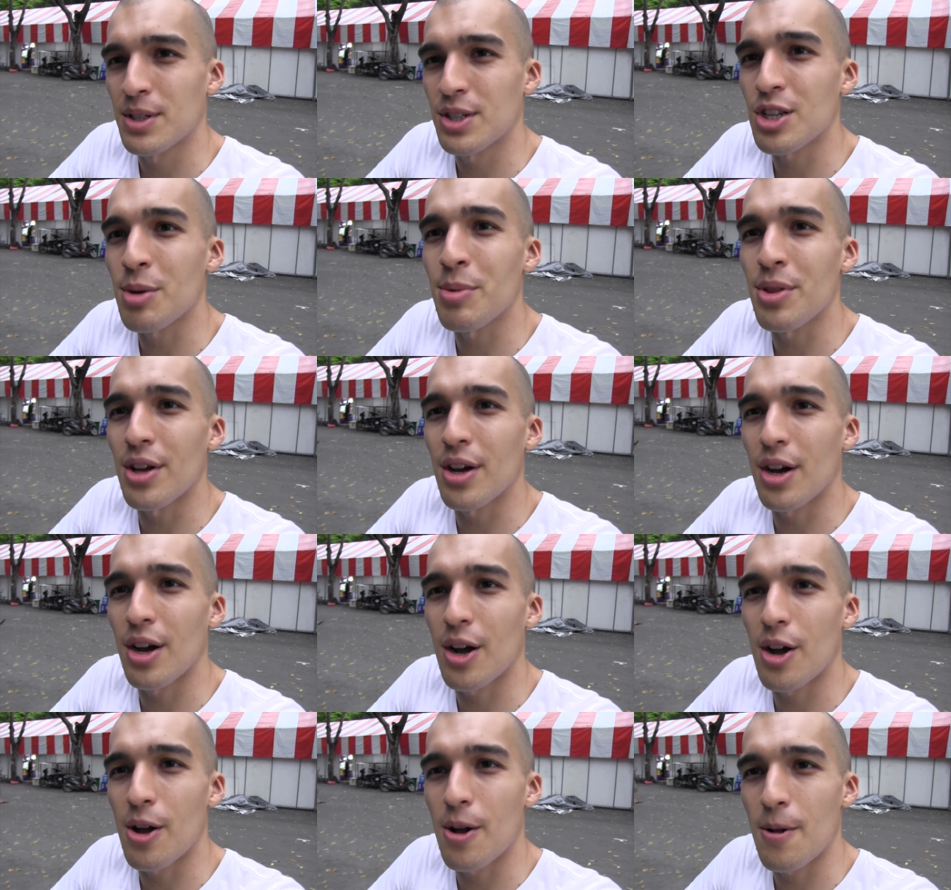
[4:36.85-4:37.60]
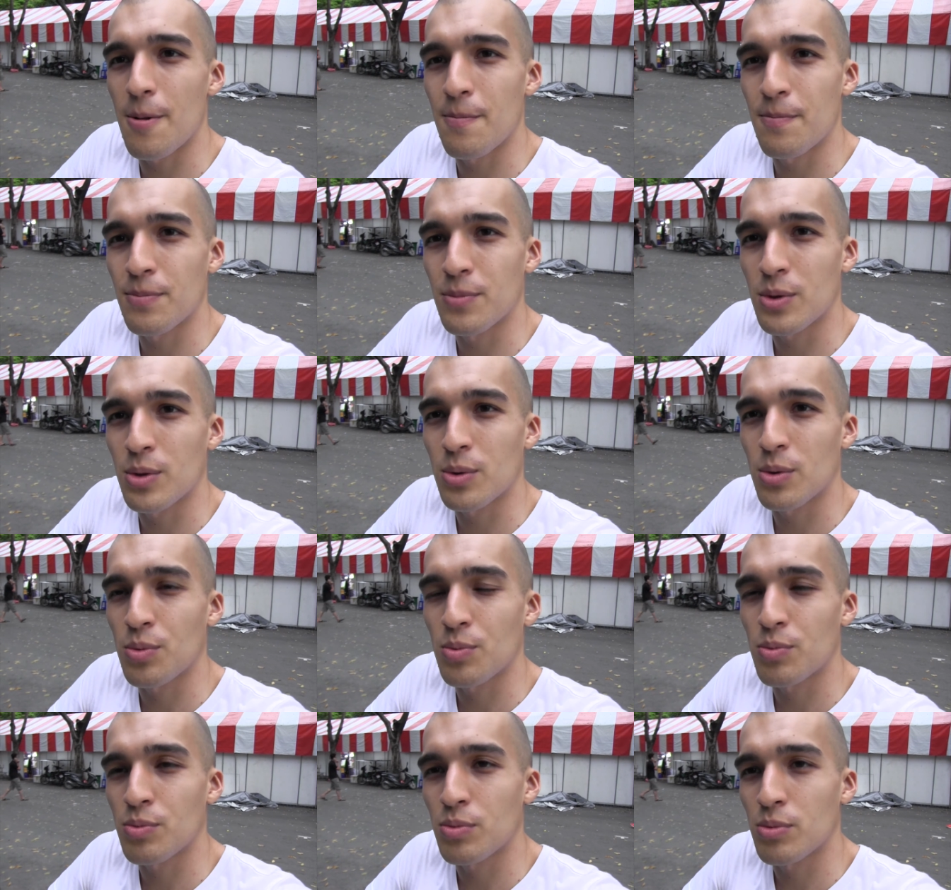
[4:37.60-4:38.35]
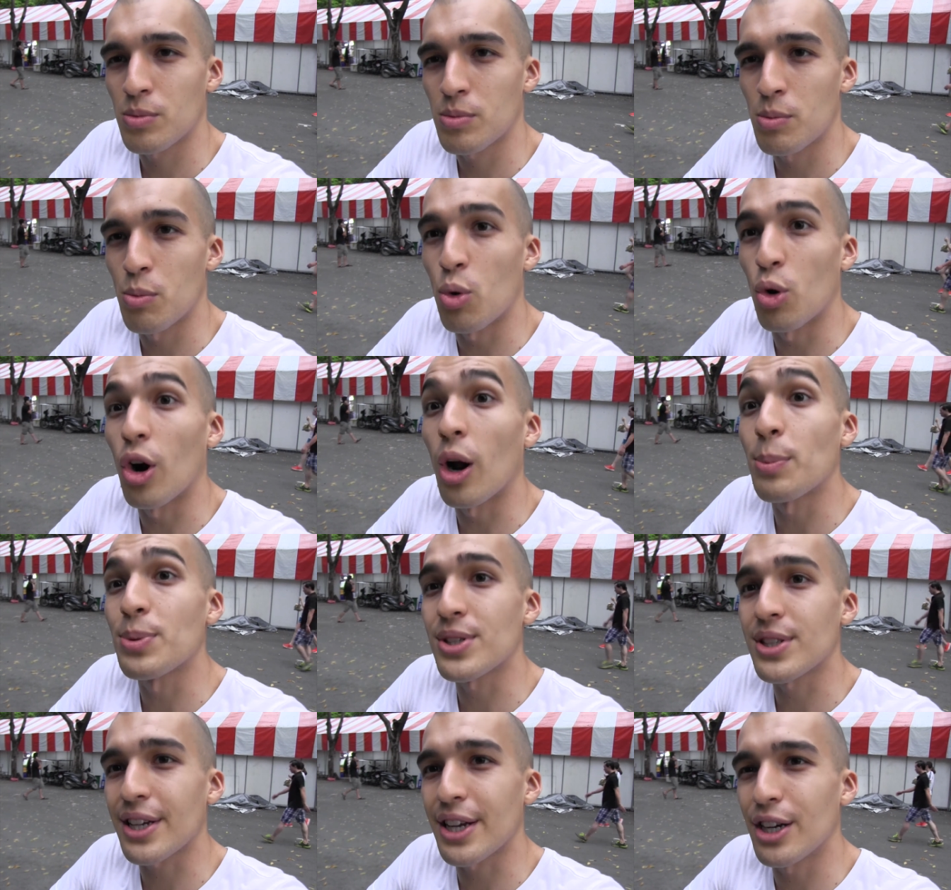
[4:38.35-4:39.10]
some of the more
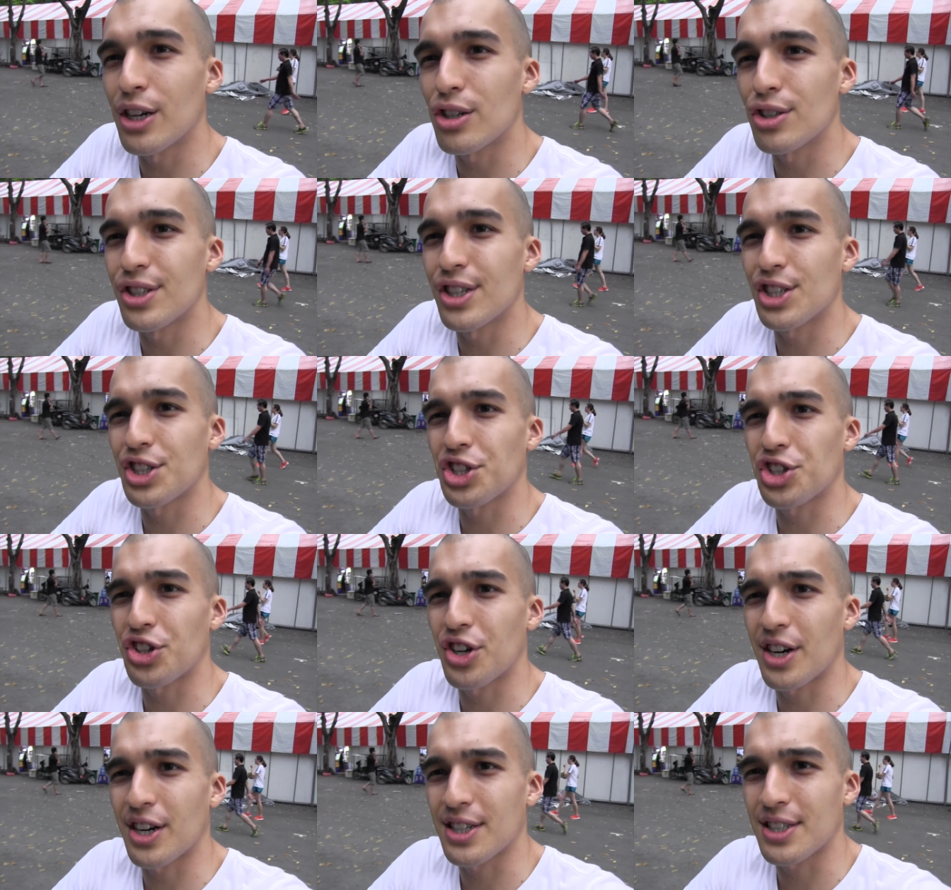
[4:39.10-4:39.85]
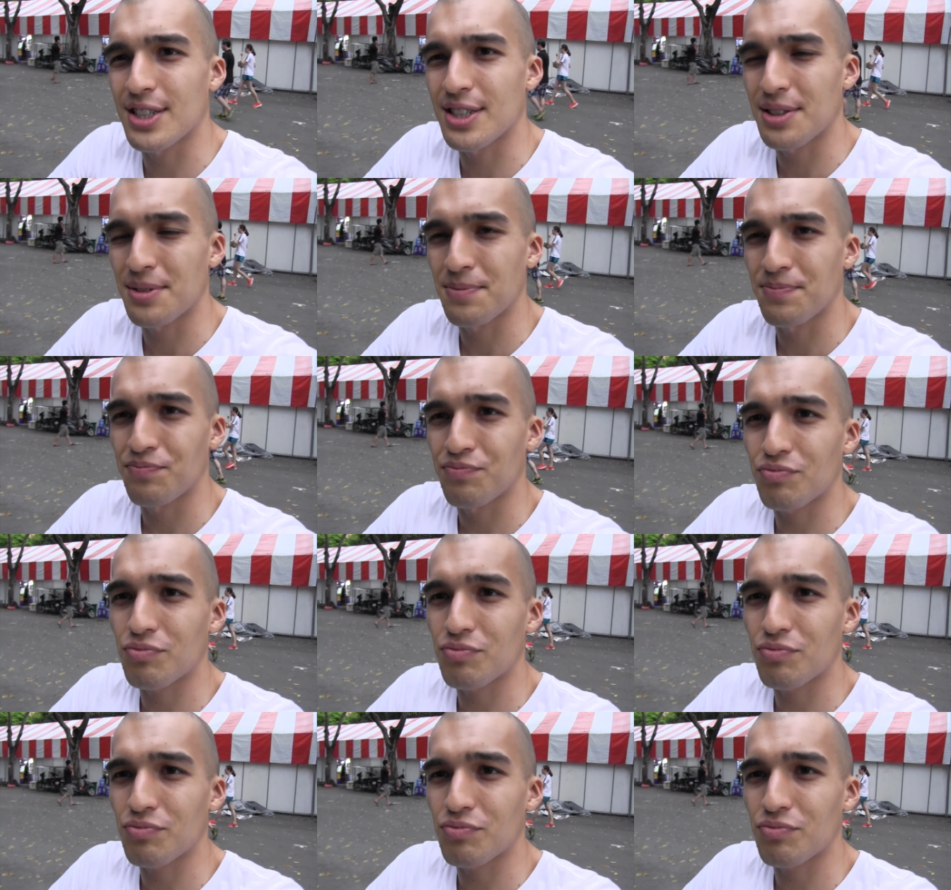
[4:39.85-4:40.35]
upscale districts.